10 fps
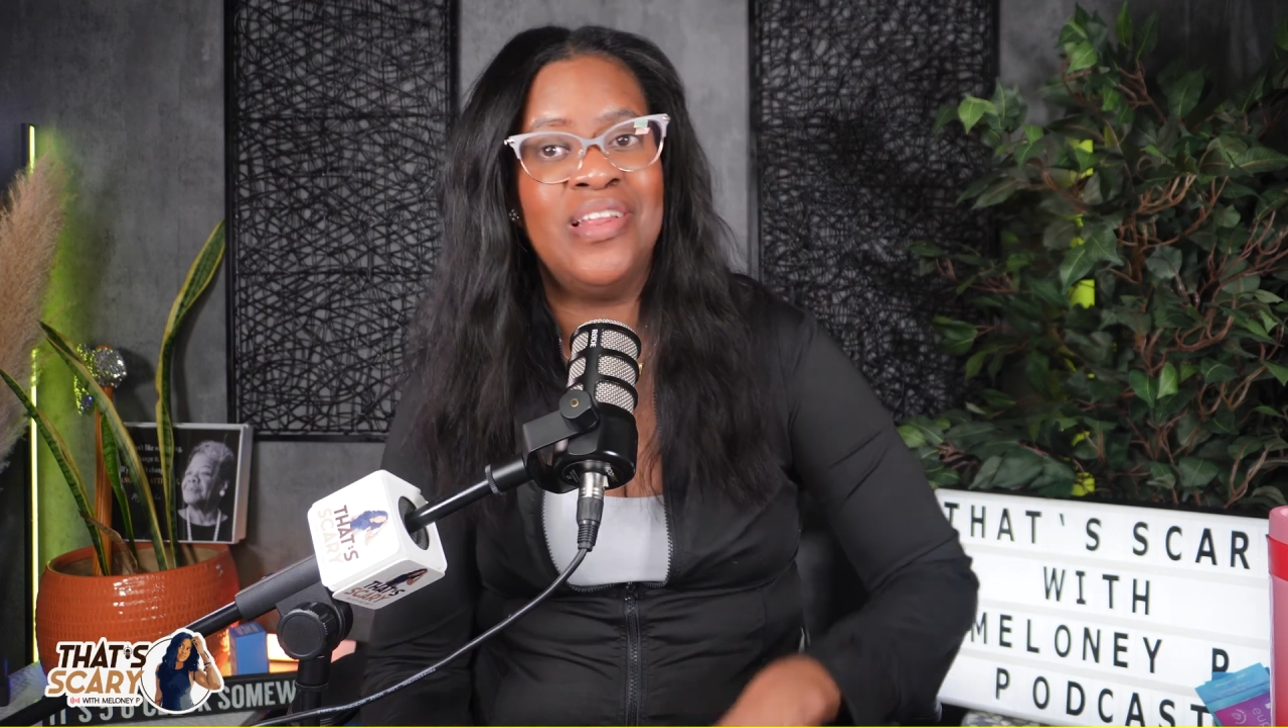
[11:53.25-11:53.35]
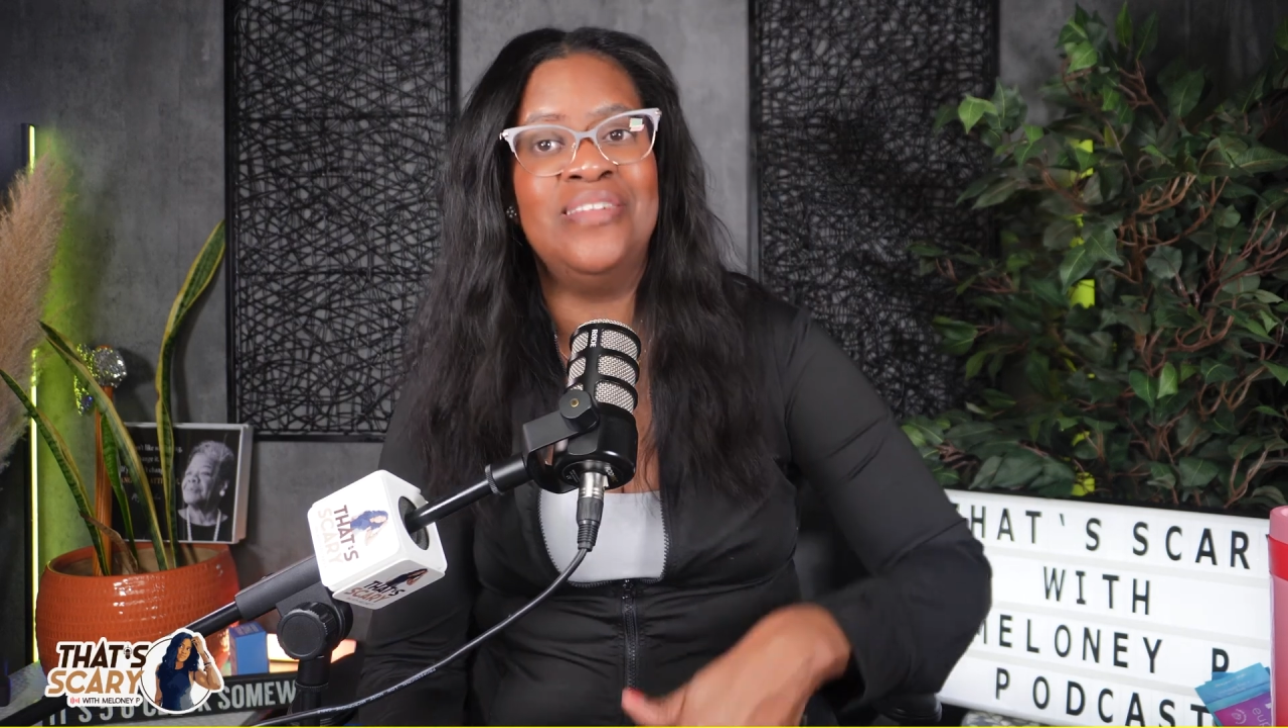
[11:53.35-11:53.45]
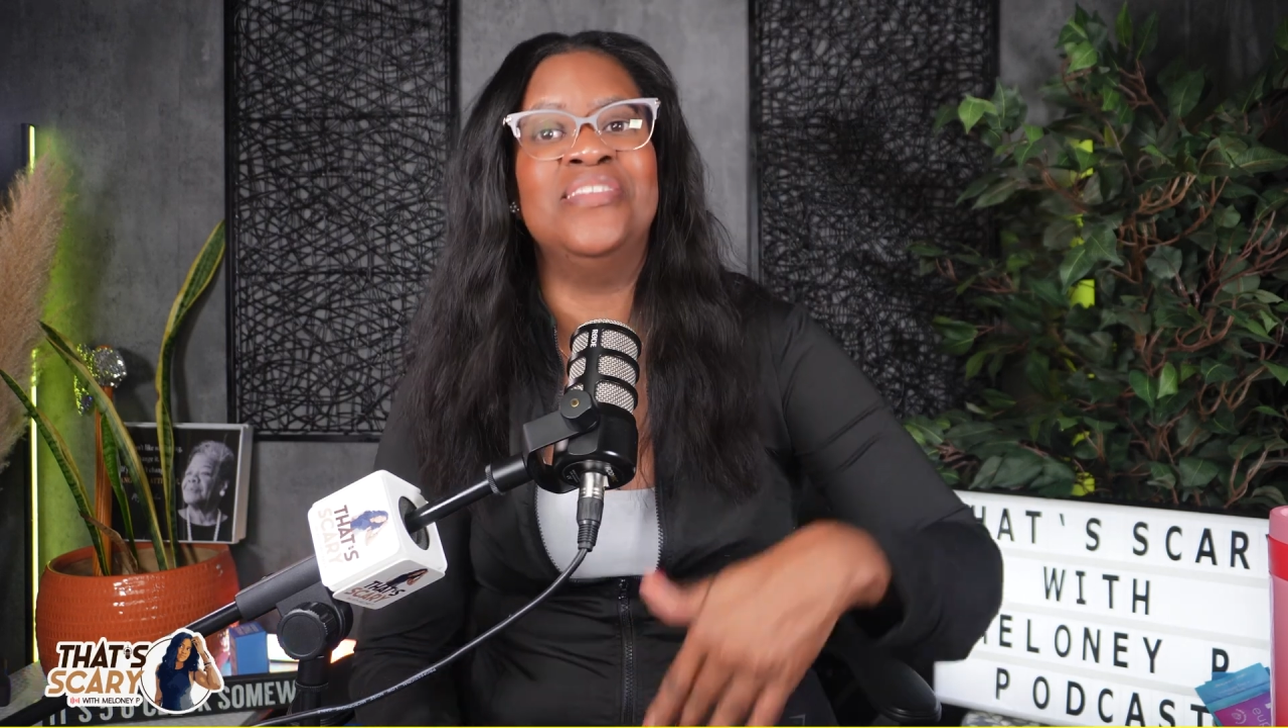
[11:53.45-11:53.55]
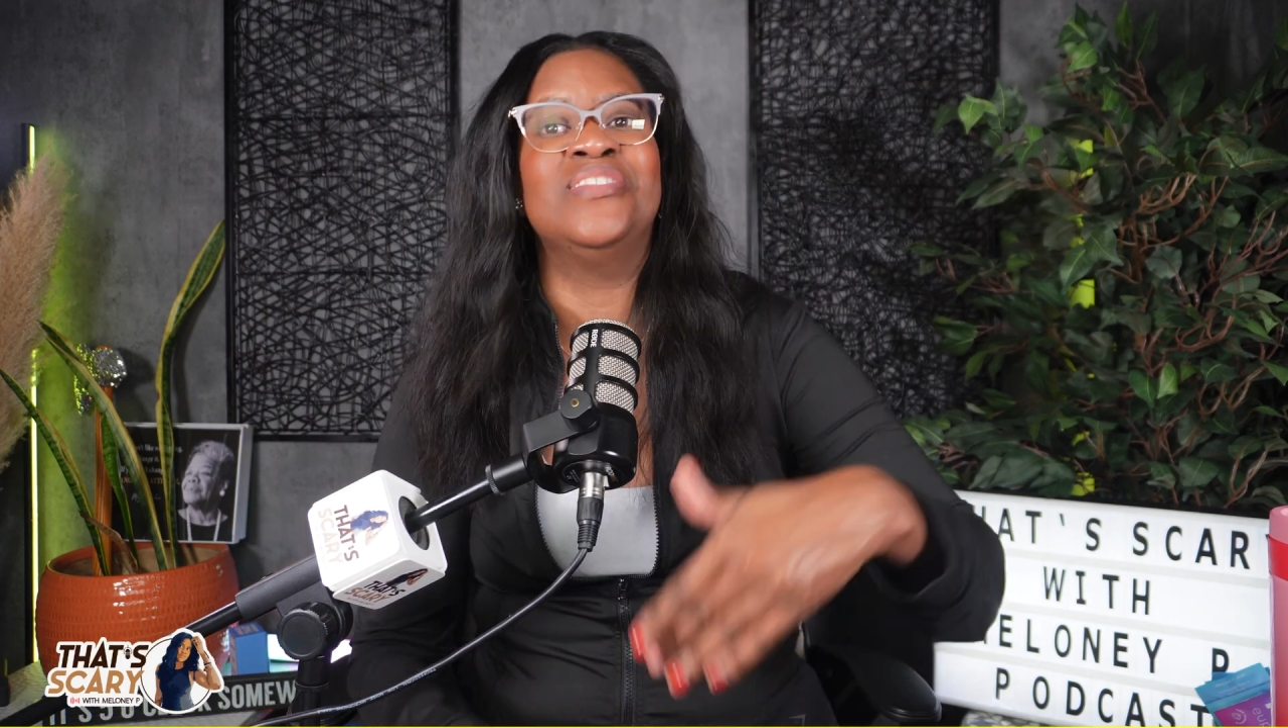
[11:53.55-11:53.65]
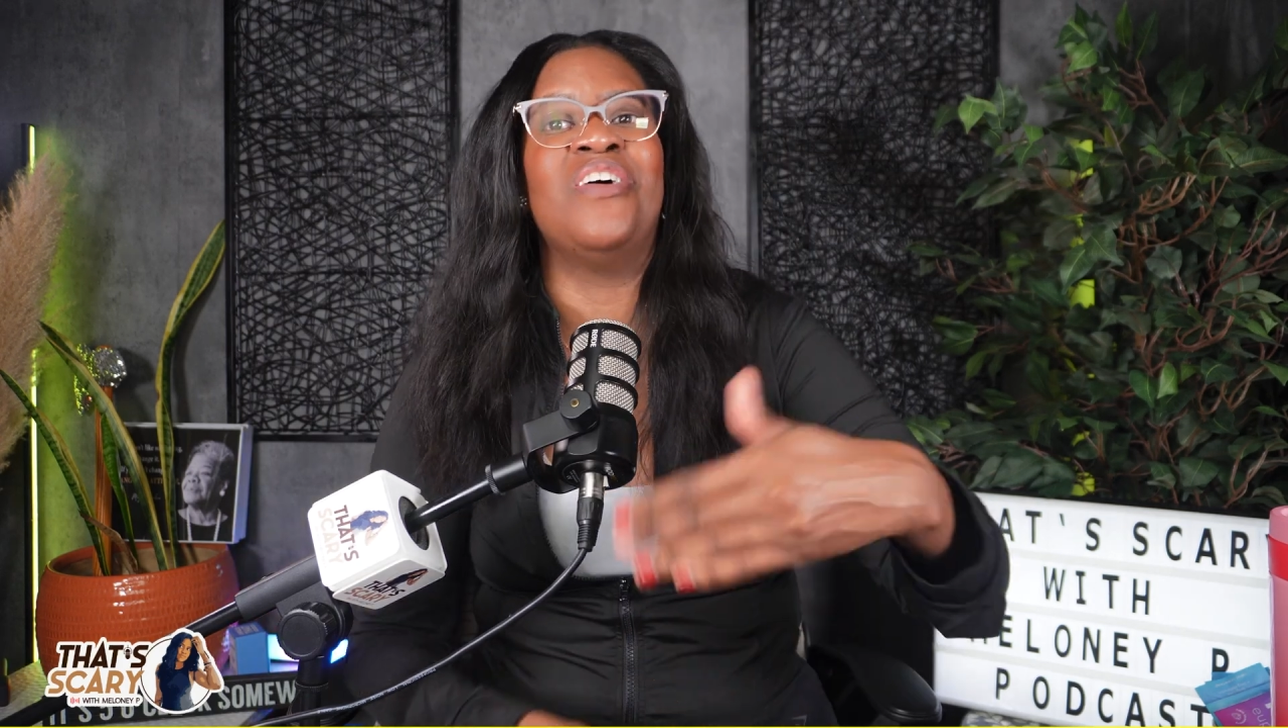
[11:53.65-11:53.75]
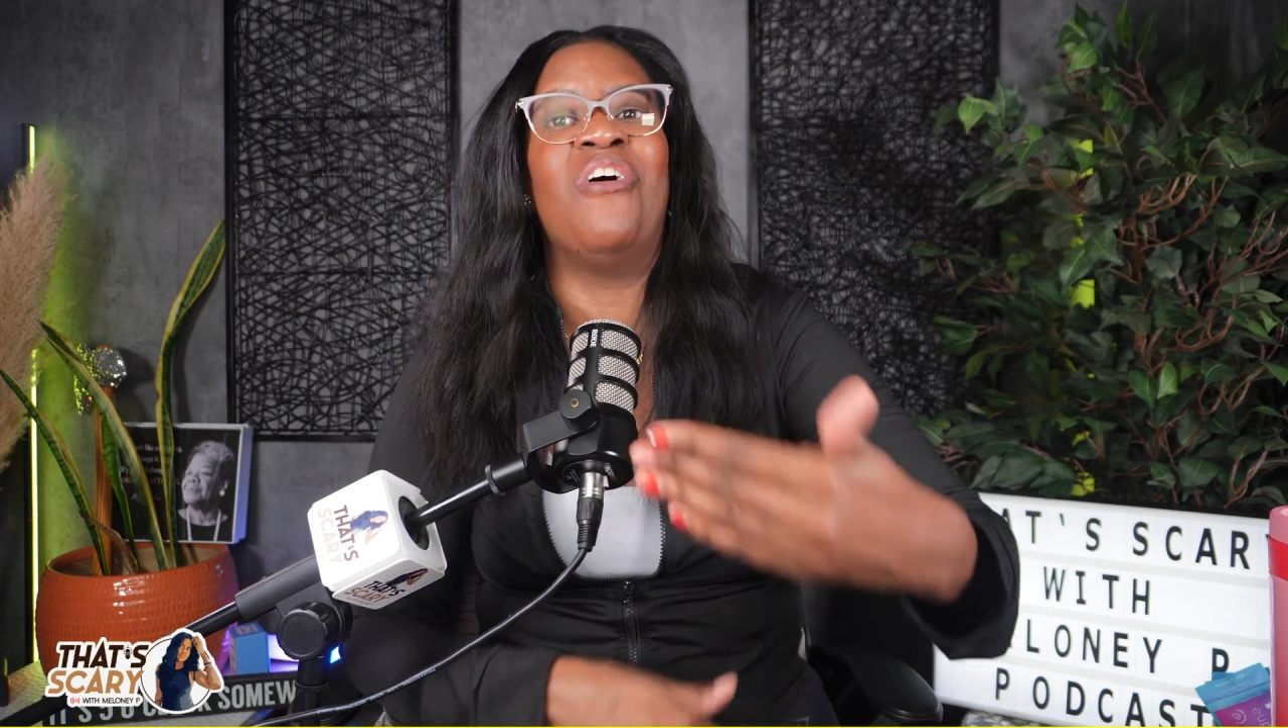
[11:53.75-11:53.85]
and then it's